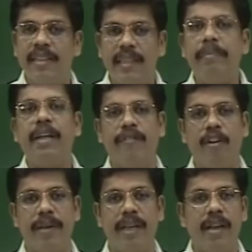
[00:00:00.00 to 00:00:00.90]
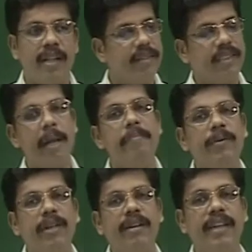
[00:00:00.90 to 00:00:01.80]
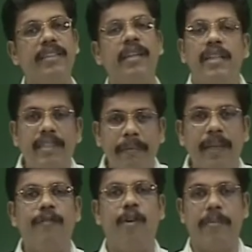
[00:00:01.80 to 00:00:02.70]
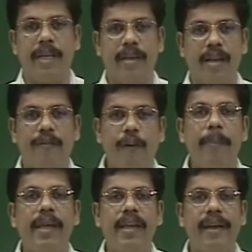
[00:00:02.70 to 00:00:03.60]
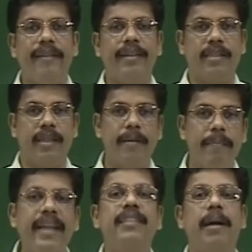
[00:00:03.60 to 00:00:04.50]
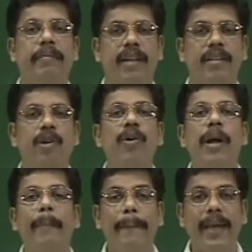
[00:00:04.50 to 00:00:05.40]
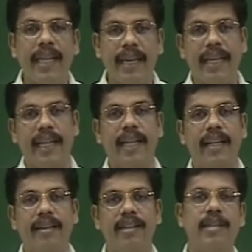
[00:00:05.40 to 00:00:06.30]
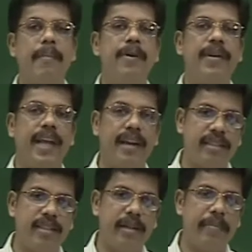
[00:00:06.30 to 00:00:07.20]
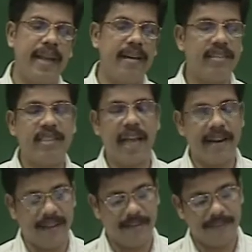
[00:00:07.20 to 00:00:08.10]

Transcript: something for me, this computer is something for me, for me it is, it means something. So, meaning is communicated in my understanding.